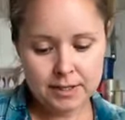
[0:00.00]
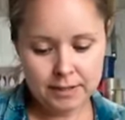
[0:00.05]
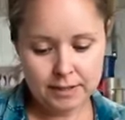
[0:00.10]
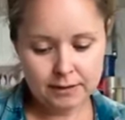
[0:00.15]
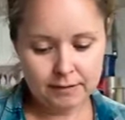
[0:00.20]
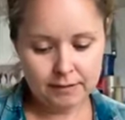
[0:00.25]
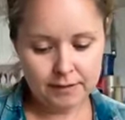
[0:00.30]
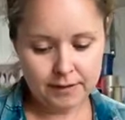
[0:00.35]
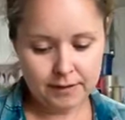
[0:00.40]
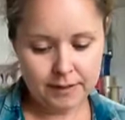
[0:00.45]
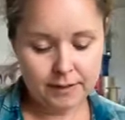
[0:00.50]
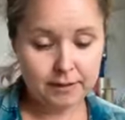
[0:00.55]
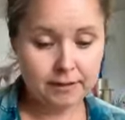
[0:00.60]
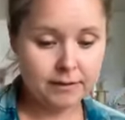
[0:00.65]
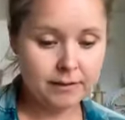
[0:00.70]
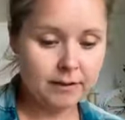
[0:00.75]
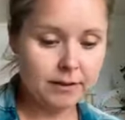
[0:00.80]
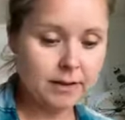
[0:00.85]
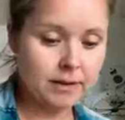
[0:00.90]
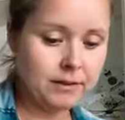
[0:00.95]
All right,
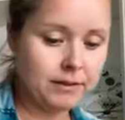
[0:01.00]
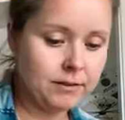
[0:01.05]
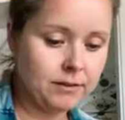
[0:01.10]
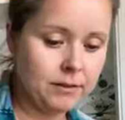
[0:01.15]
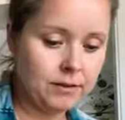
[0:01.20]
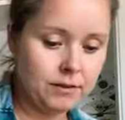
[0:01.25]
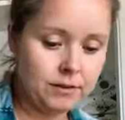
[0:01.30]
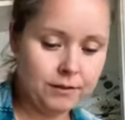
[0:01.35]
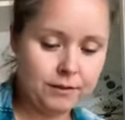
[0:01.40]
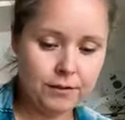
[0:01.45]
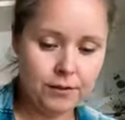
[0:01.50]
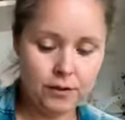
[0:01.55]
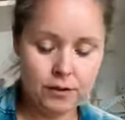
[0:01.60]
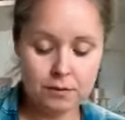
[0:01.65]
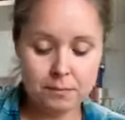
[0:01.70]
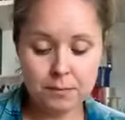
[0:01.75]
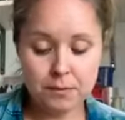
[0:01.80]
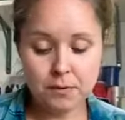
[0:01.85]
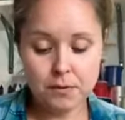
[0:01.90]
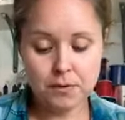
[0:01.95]
so let's do a few
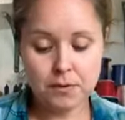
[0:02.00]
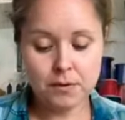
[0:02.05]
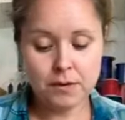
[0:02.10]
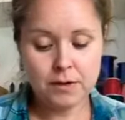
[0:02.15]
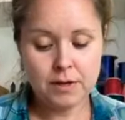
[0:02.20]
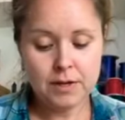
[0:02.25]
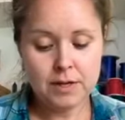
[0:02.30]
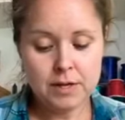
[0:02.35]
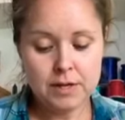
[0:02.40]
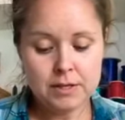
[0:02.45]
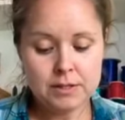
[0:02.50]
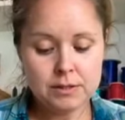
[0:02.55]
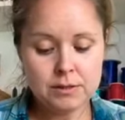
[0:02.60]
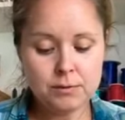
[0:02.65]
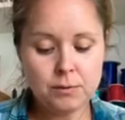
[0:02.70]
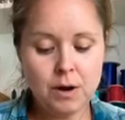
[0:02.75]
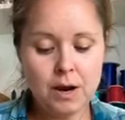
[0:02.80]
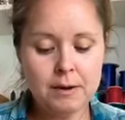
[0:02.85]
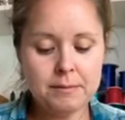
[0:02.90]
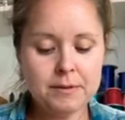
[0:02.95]
more. So
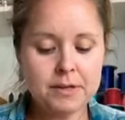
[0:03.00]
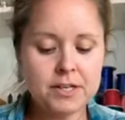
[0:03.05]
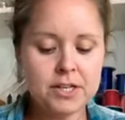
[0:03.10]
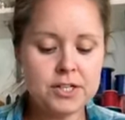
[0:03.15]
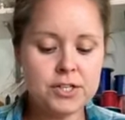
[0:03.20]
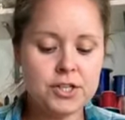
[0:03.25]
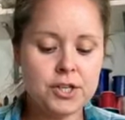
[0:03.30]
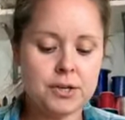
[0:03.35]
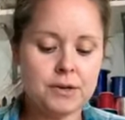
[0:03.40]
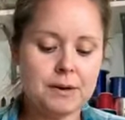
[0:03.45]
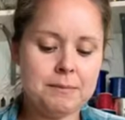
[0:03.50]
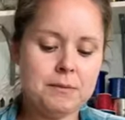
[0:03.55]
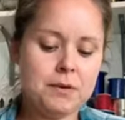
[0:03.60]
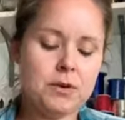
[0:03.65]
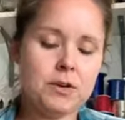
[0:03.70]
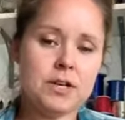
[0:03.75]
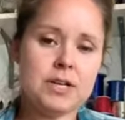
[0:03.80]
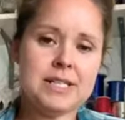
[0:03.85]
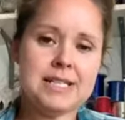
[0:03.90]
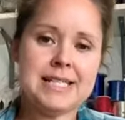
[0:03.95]
what I'm gonna do, I'm not
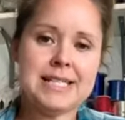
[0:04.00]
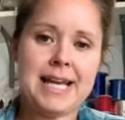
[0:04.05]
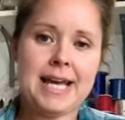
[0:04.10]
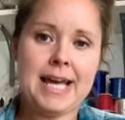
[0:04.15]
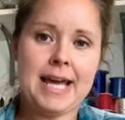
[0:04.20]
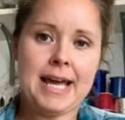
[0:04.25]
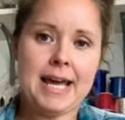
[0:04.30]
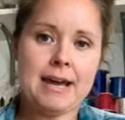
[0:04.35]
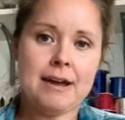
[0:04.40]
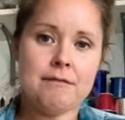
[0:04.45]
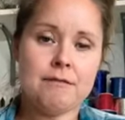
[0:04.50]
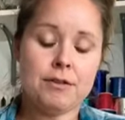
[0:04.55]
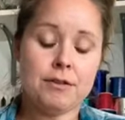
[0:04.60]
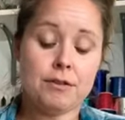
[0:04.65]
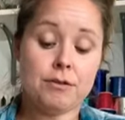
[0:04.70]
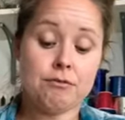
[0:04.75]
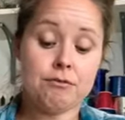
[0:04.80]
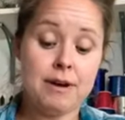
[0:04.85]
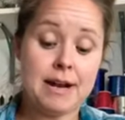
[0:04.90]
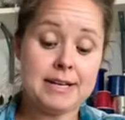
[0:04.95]
gonna sit here and
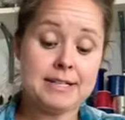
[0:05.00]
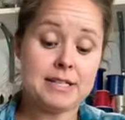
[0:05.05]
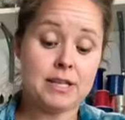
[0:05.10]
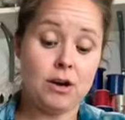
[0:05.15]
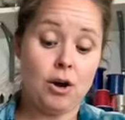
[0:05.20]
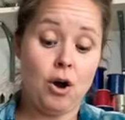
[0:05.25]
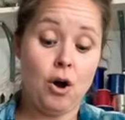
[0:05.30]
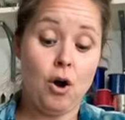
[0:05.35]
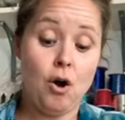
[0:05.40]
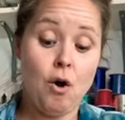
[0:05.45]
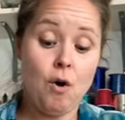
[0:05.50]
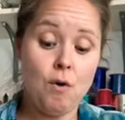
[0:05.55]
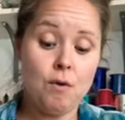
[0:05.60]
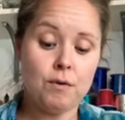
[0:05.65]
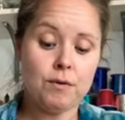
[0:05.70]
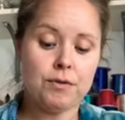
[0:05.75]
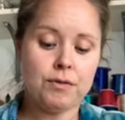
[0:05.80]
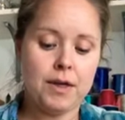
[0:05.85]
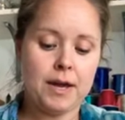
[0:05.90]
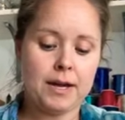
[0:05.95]
thread the whole
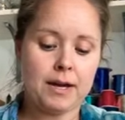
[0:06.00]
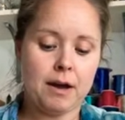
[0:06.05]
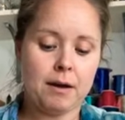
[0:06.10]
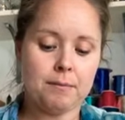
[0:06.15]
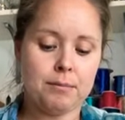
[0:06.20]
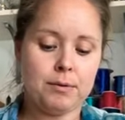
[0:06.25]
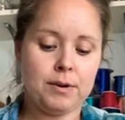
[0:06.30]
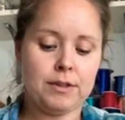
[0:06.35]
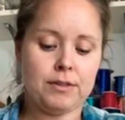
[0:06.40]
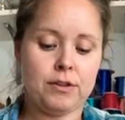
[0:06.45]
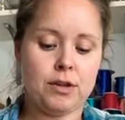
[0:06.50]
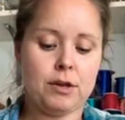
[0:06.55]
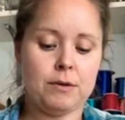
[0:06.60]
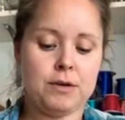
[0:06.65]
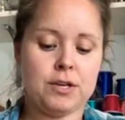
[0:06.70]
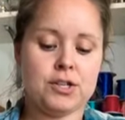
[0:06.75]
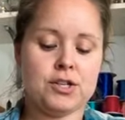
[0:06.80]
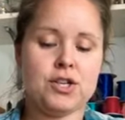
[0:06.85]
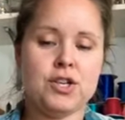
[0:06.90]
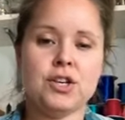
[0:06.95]
thing up with you,
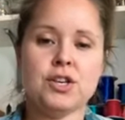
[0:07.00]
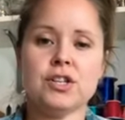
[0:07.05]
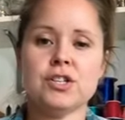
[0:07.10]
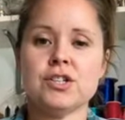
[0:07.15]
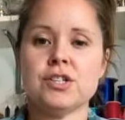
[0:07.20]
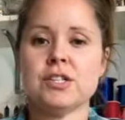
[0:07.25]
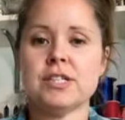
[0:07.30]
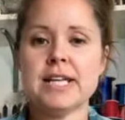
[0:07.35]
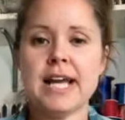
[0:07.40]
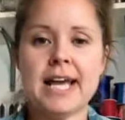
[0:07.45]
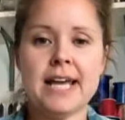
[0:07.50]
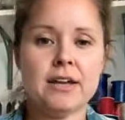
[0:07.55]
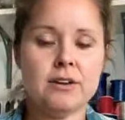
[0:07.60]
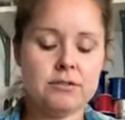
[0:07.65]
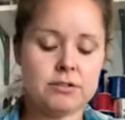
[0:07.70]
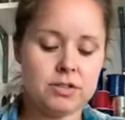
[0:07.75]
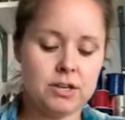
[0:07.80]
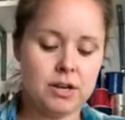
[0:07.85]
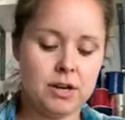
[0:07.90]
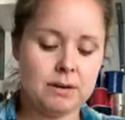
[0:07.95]
because you can just take your
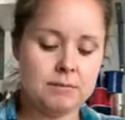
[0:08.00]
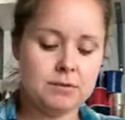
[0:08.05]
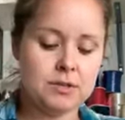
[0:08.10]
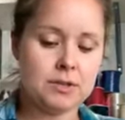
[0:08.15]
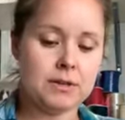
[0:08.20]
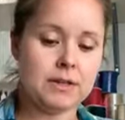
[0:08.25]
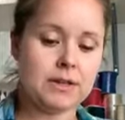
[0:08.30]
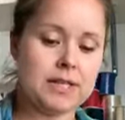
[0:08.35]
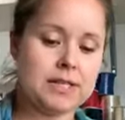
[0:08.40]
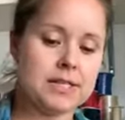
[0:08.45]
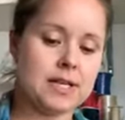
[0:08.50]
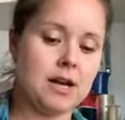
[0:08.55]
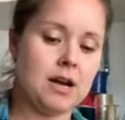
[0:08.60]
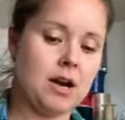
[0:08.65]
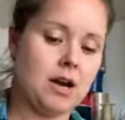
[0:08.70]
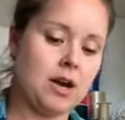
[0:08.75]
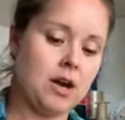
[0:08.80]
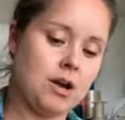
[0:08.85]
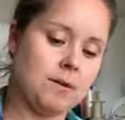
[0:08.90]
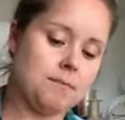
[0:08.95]
time doing this at
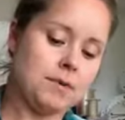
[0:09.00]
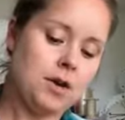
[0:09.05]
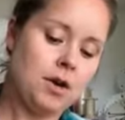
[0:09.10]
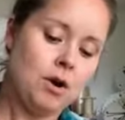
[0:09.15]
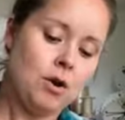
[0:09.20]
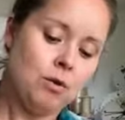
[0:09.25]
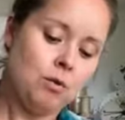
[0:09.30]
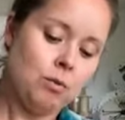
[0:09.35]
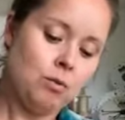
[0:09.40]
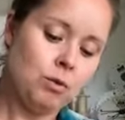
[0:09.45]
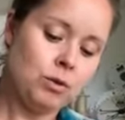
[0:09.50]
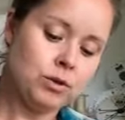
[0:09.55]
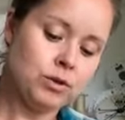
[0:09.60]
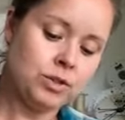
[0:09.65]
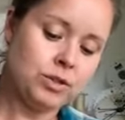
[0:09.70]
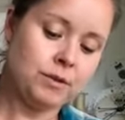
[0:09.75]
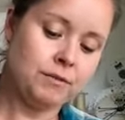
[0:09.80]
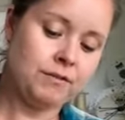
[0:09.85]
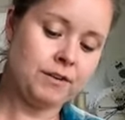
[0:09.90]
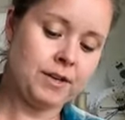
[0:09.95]
home, watch
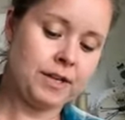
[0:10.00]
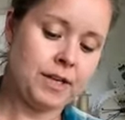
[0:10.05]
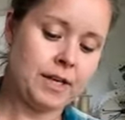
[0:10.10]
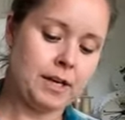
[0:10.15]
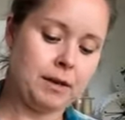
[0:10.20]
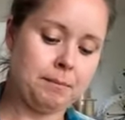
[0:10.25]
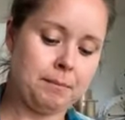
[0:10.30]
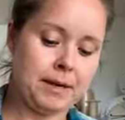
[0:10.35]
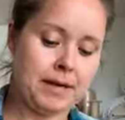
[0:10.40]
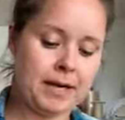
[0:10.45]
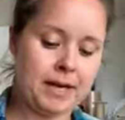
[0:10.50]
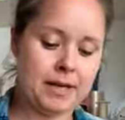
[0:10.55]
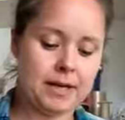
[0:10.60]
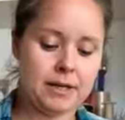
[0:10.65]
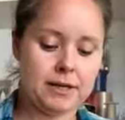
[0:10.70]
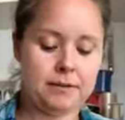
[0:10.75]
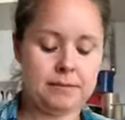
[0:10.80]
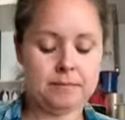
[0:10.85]
the video back,